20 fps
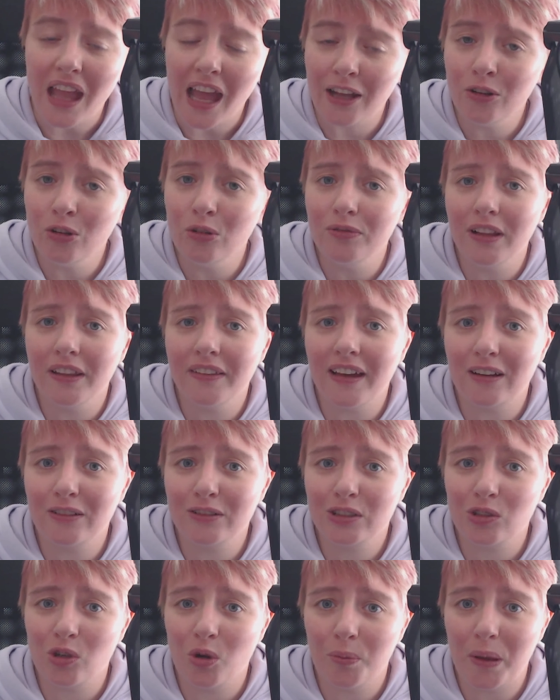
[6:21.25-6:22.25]
And hopefully
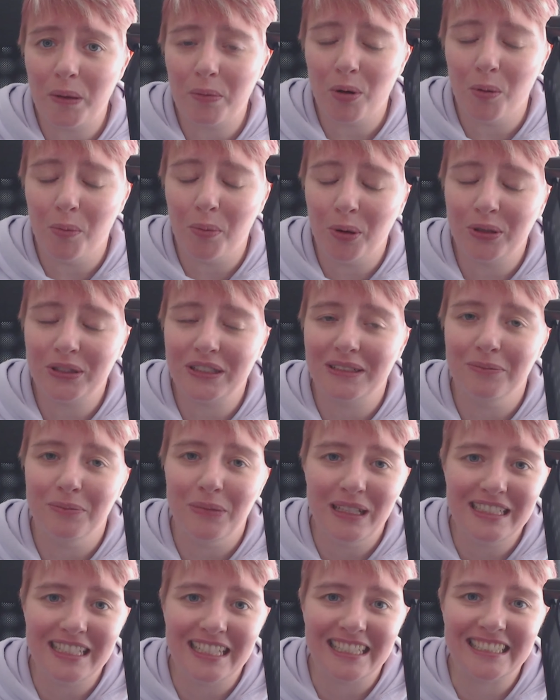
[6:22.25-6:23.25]
that'll stop people putting
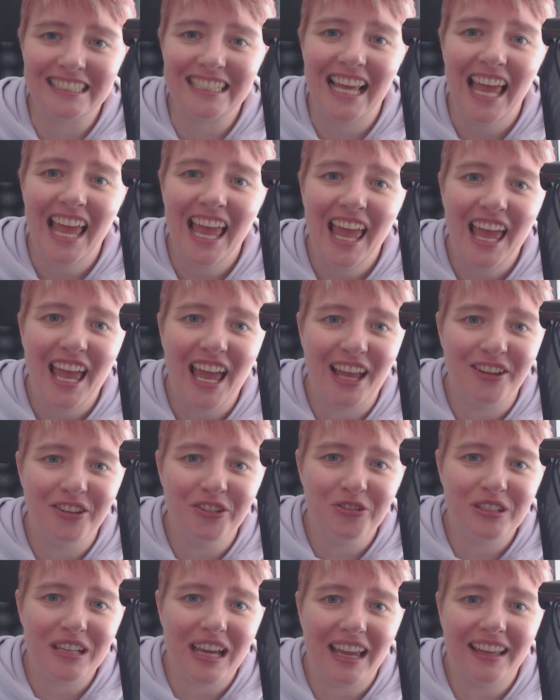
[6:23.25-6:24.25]
meetings in
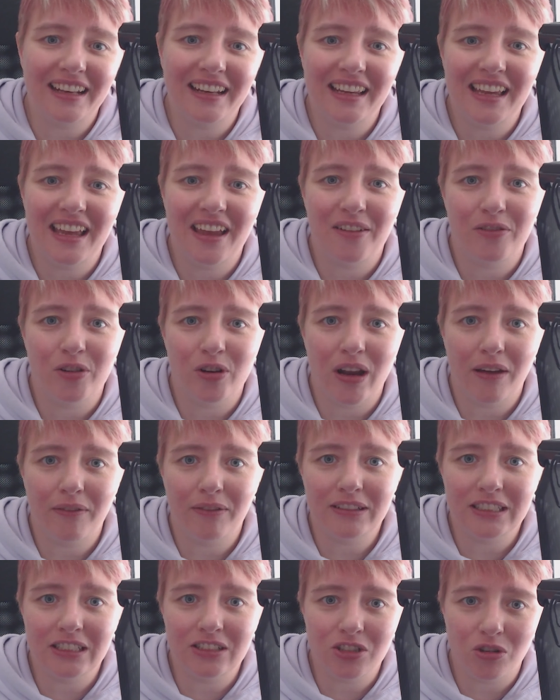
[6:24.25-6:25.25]
your diary if you're
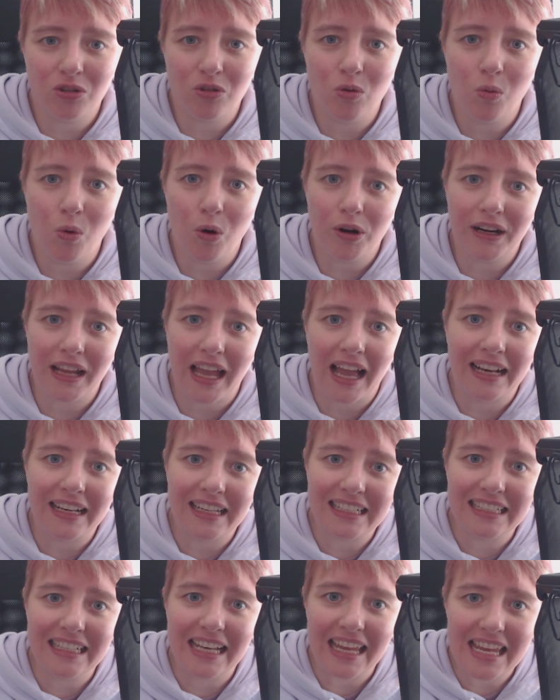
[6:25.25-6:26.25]
having to juggle work and
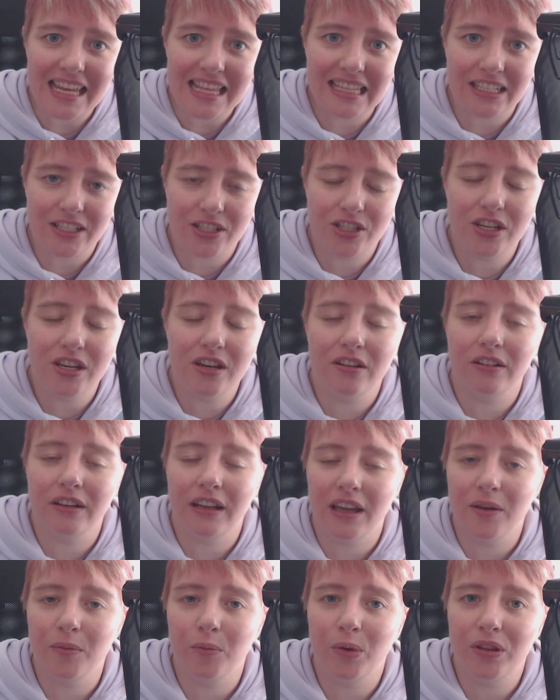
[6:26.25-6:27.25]
Ignite this year
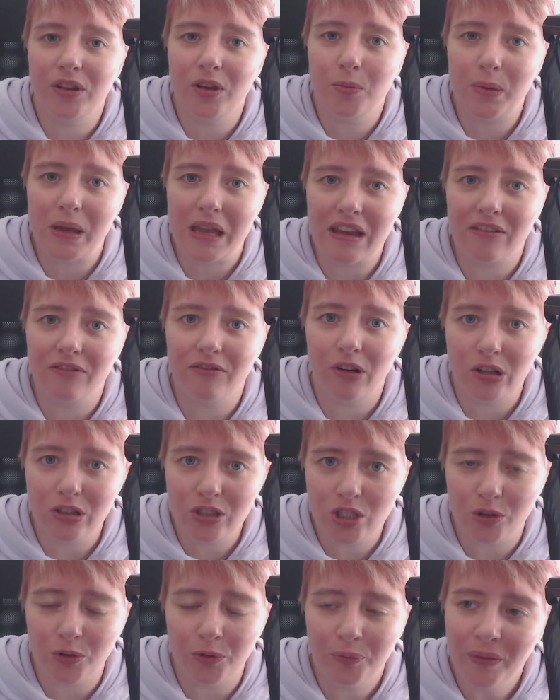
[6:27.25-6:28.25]
with it being
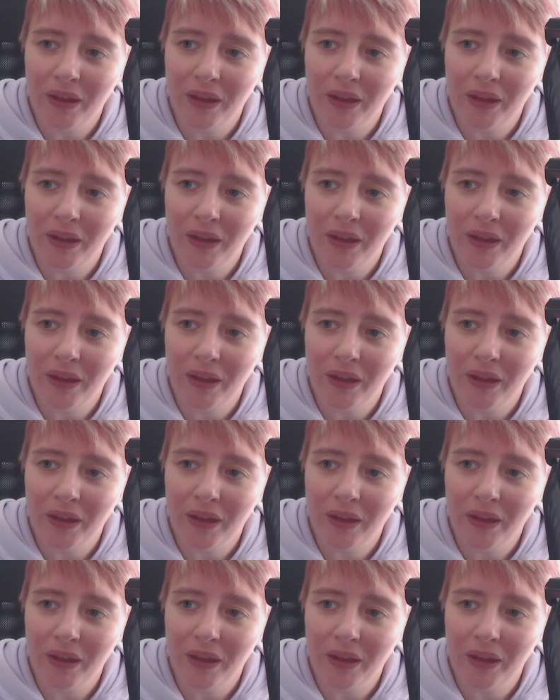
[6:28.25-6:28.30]
virtual.